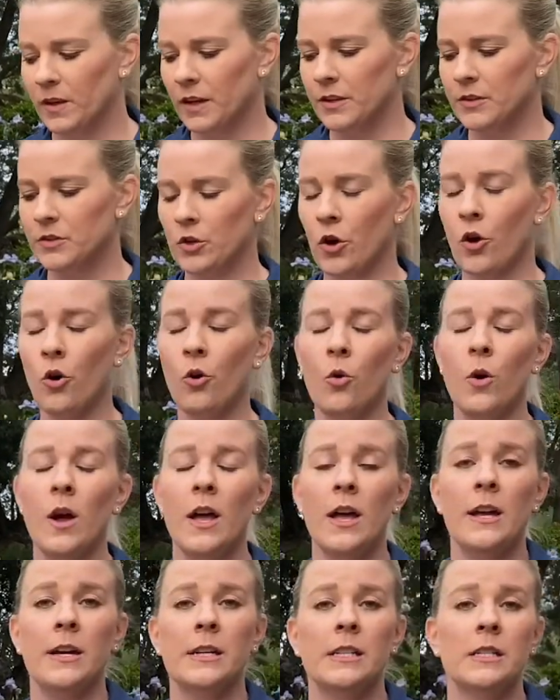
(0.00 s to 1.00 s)
So
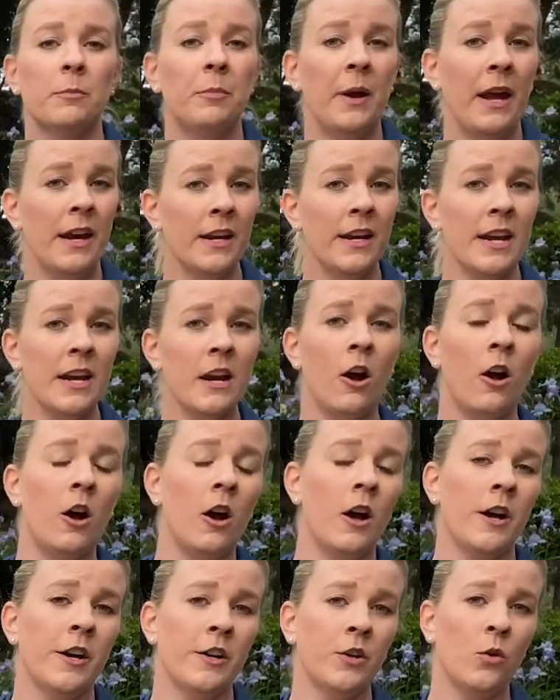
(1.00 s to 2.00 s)
depending
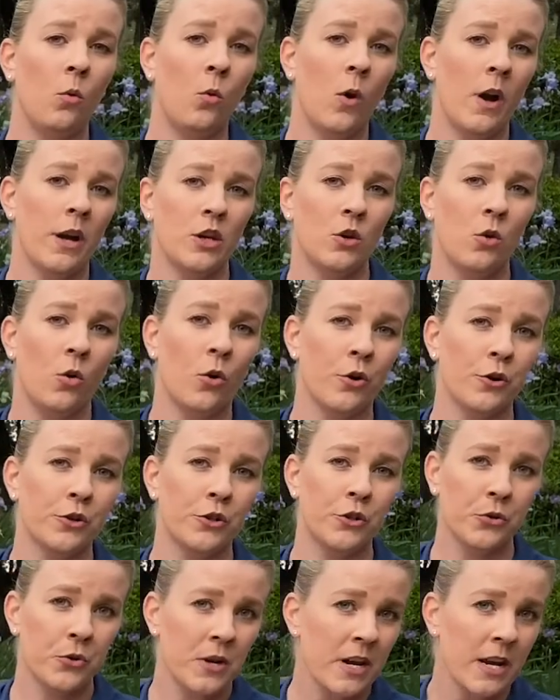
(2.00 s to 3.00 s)
on what you're
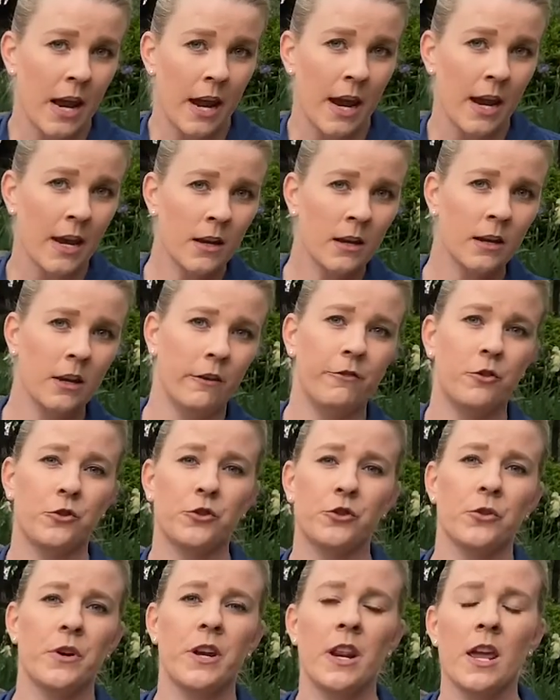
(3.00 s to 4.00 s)
treating, if you're
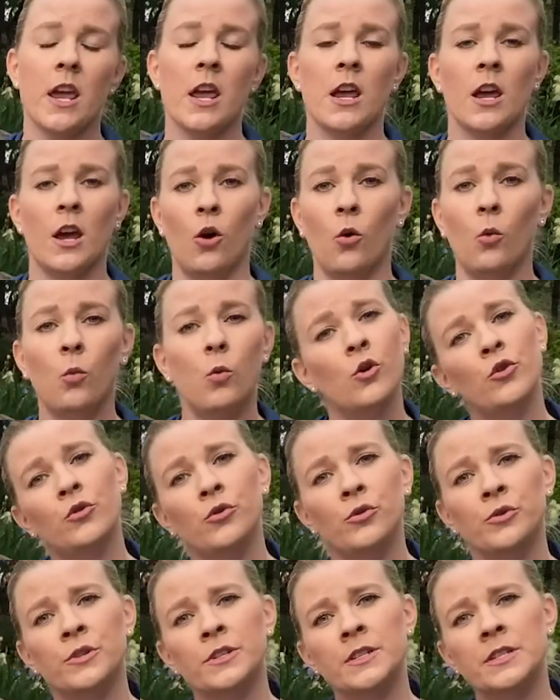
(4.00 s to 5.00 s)
treating a
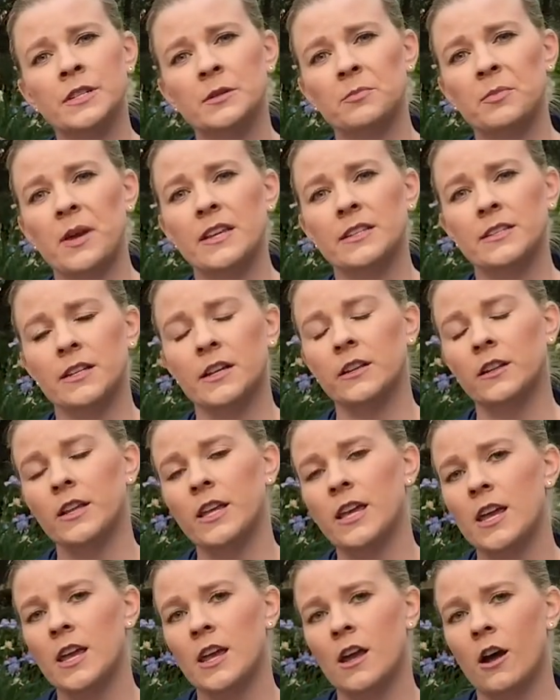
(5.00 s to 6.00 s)
wound wound
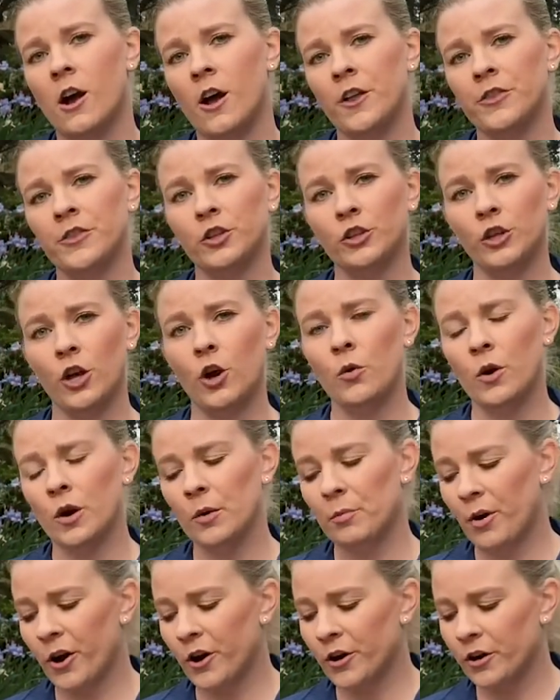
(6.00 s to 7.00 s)
basically on the lower
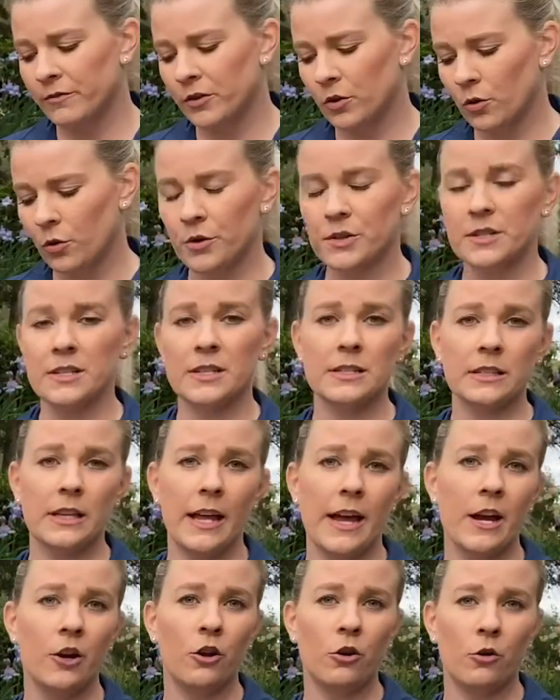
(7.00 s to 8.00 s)
part of your horse's
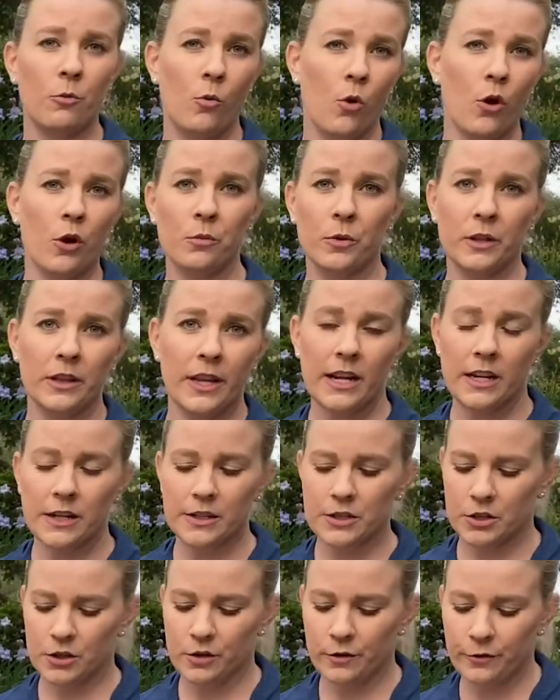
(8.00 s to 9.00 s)
leg or more related
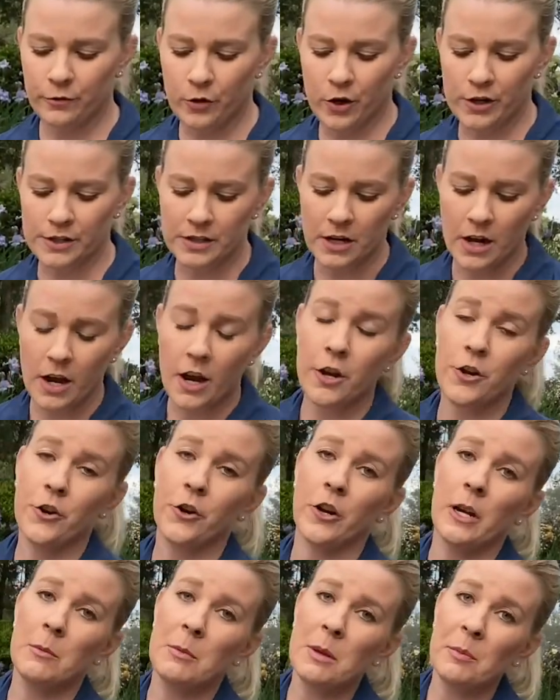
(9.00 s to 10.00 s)
to the foot, you're
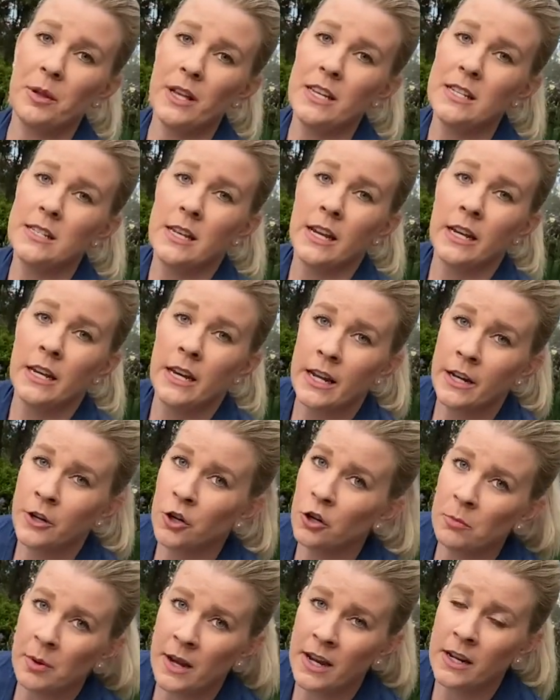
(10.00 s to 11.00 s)
going to be placing an
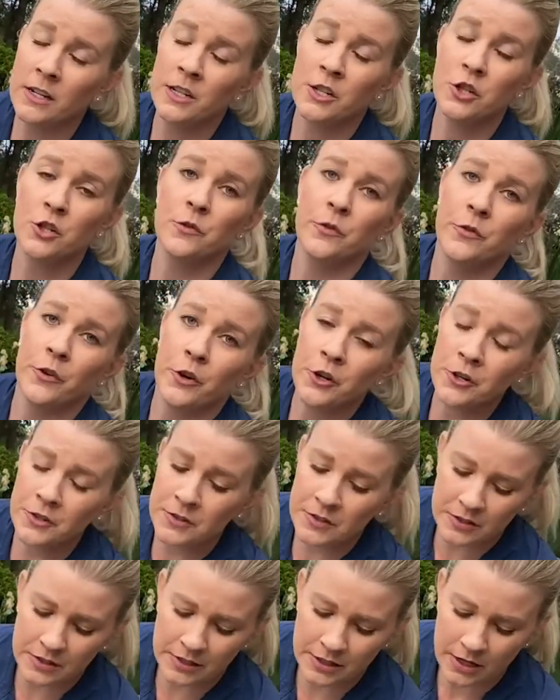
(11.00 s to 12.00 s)
inner bandage
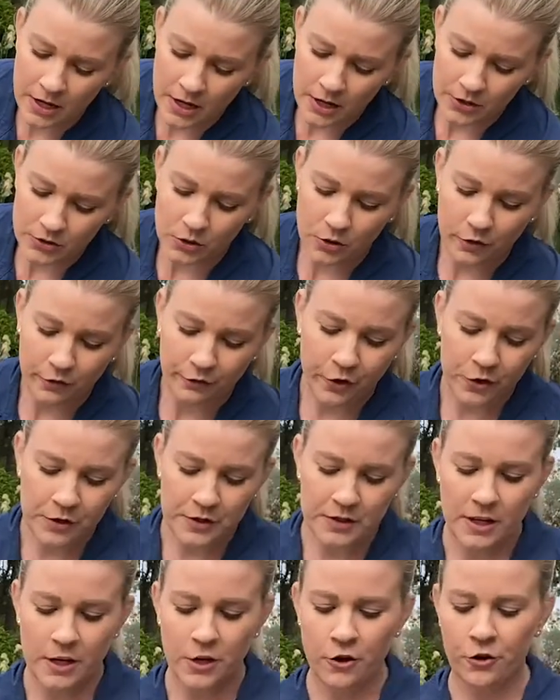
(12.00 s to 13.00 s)
first. So the first
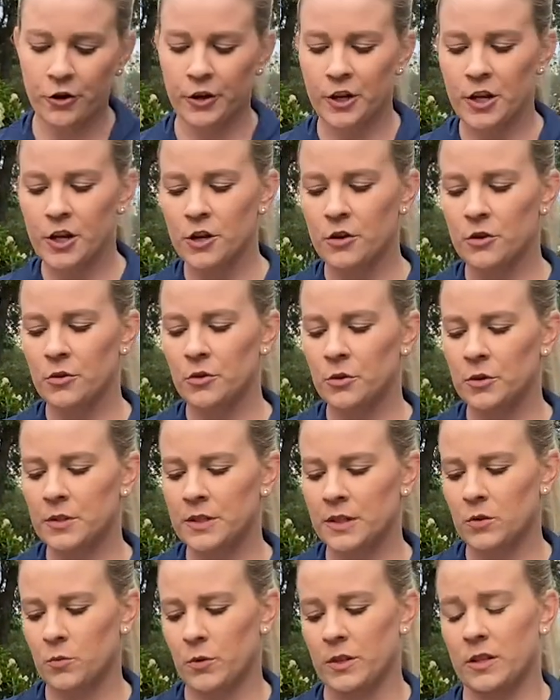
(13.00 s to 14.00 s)
thing you're going to use
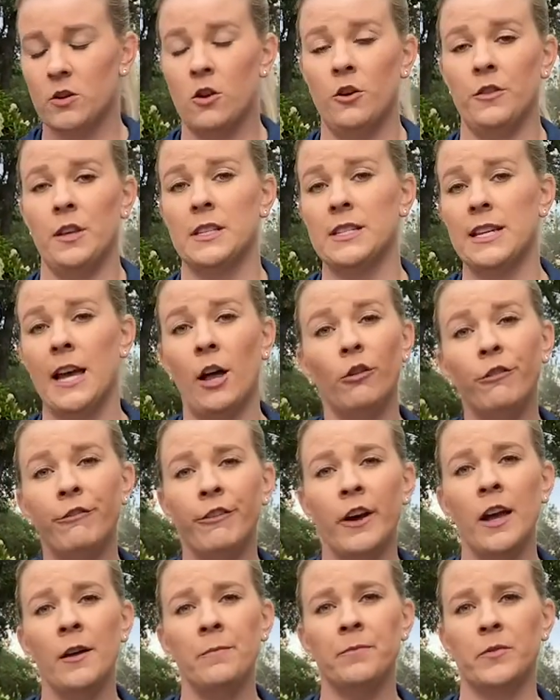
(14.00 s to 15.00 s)
is what's called a
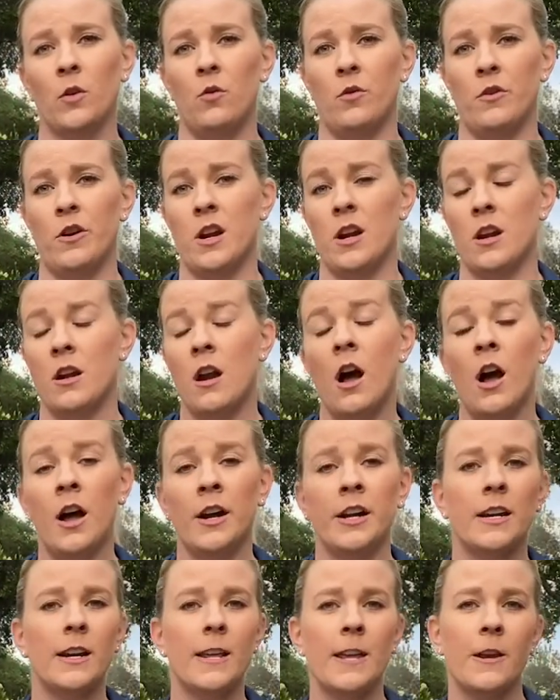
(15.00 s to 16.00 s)
telfa, or a
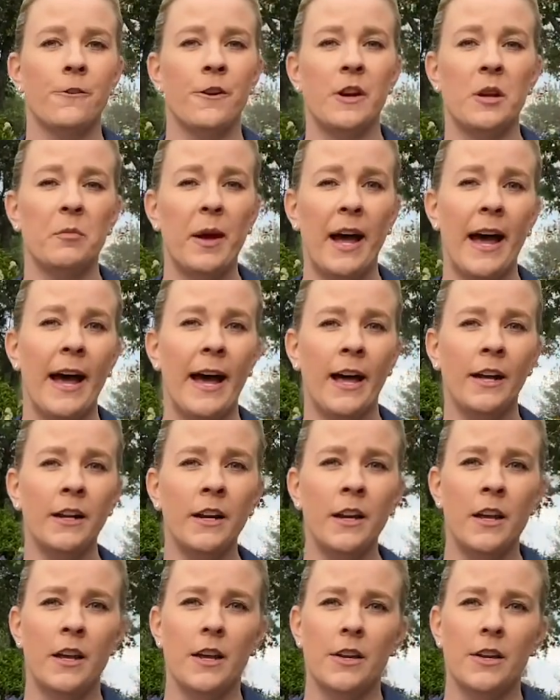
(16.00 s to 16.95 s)
non-adherent pad.